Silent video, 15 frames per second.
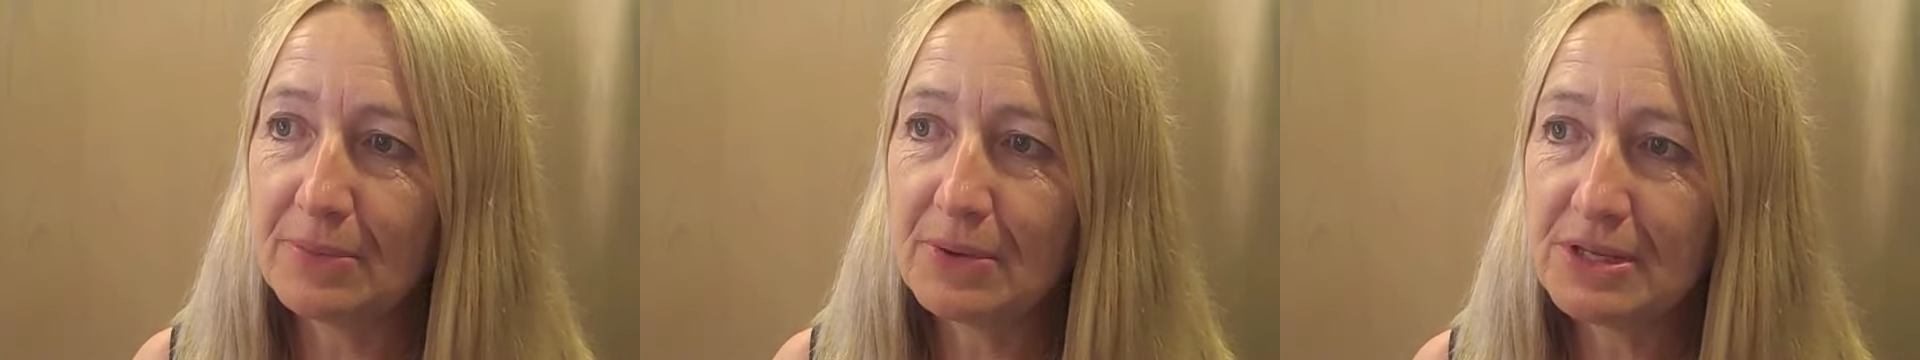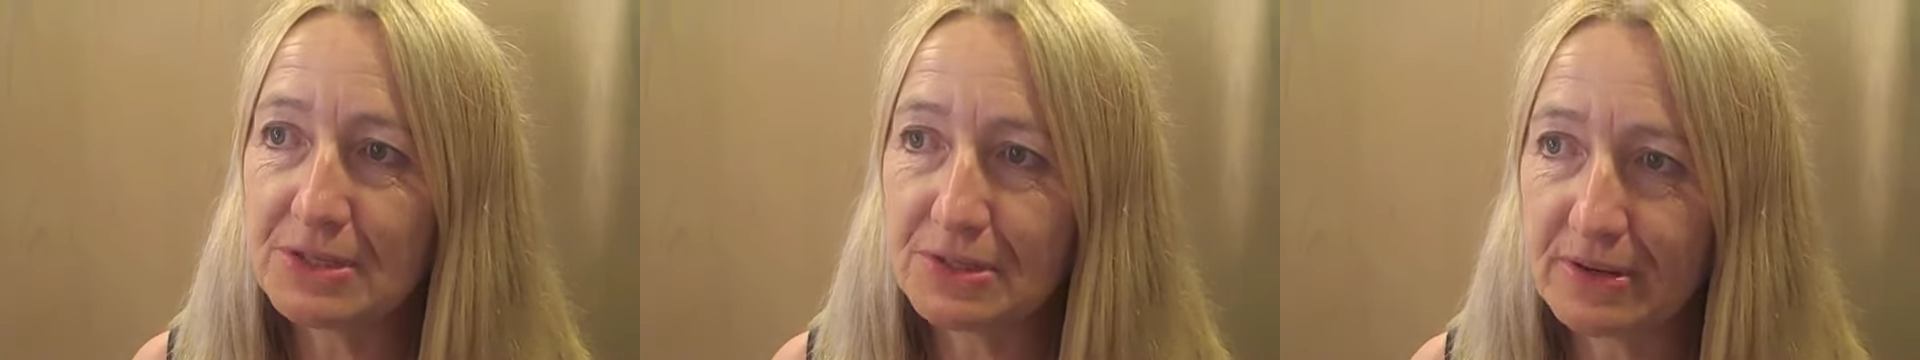
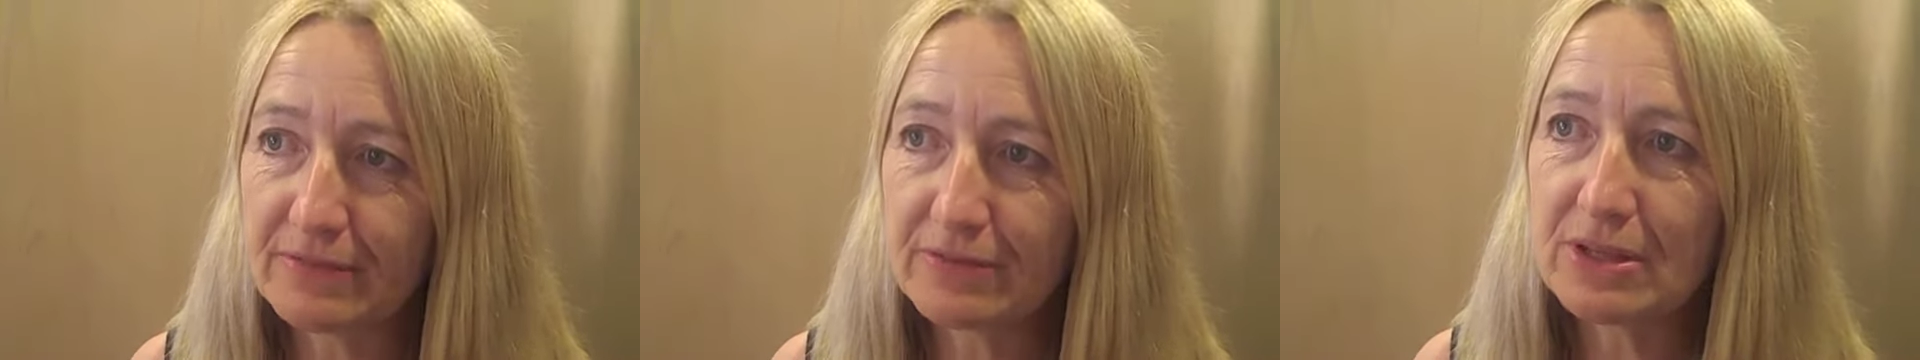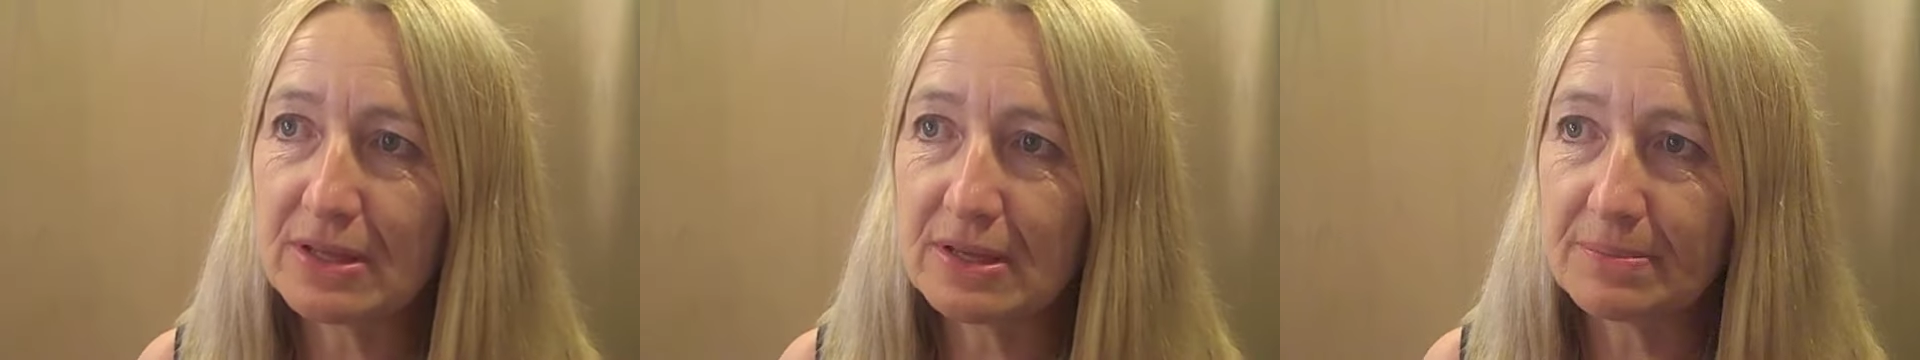We do
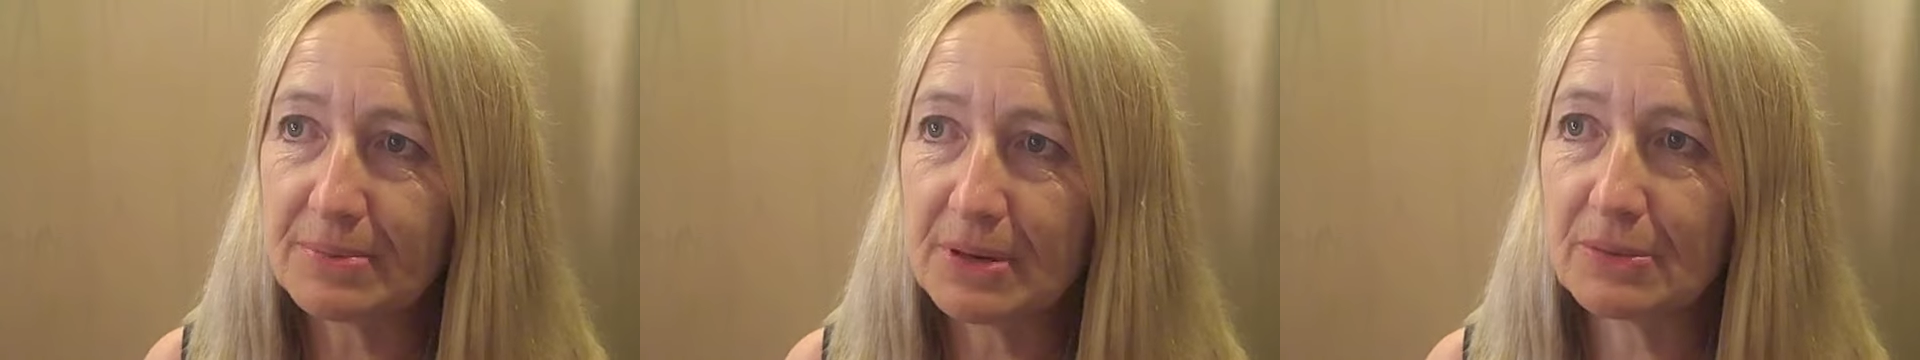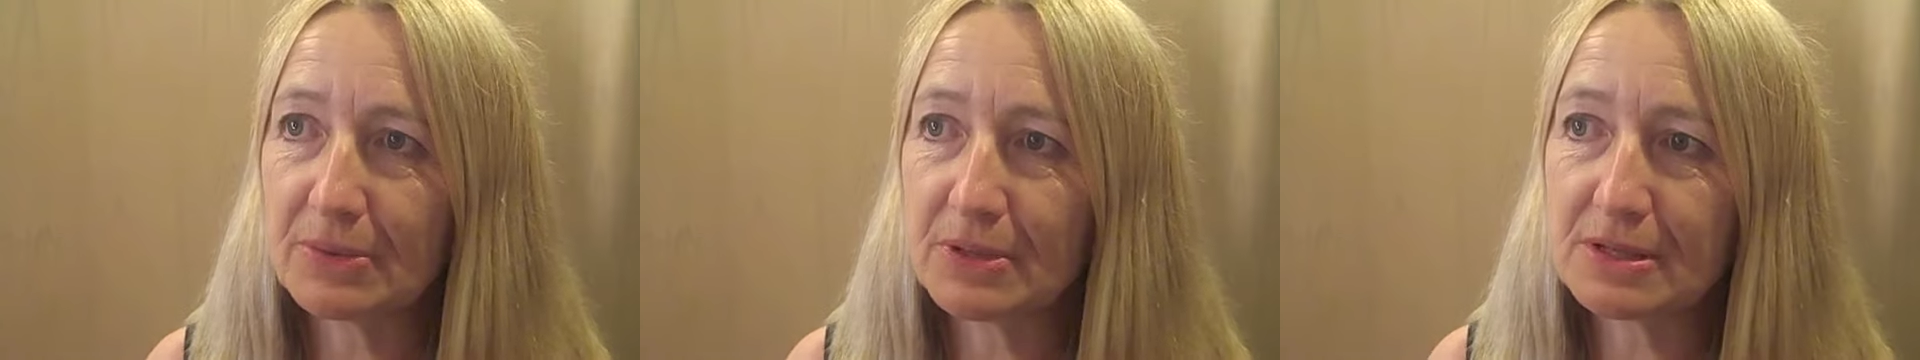everything,
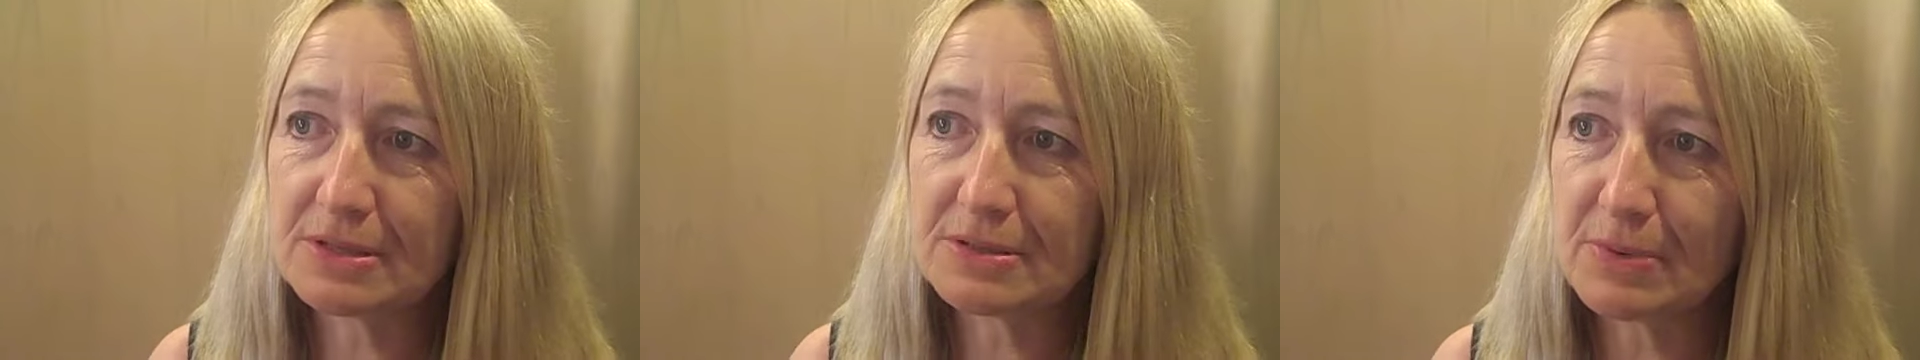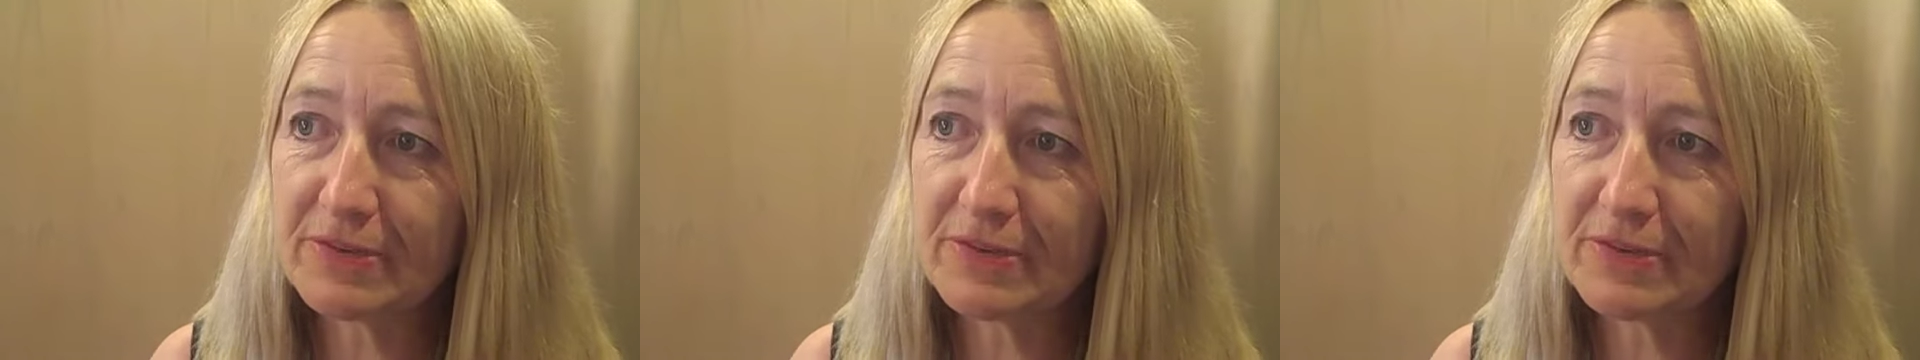but with us,